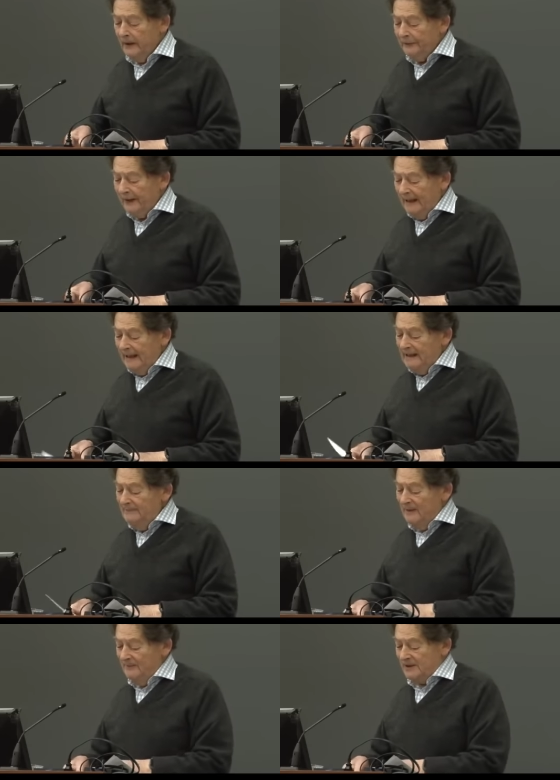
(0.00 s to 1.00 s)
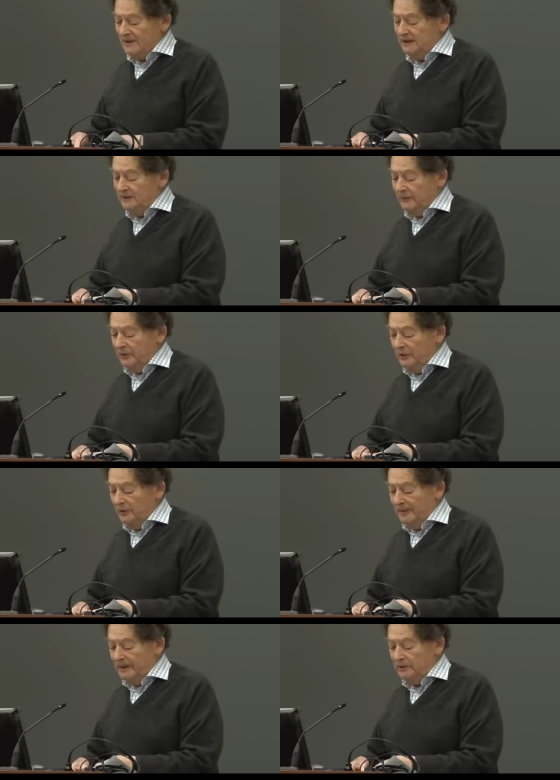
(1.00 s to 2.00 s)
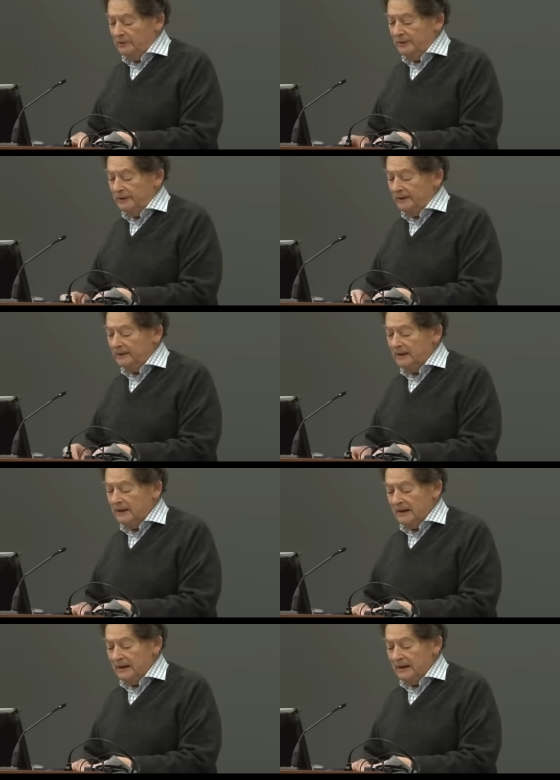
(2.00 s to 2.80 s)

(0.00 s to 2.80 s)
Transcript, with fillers: For any member state of the European Union,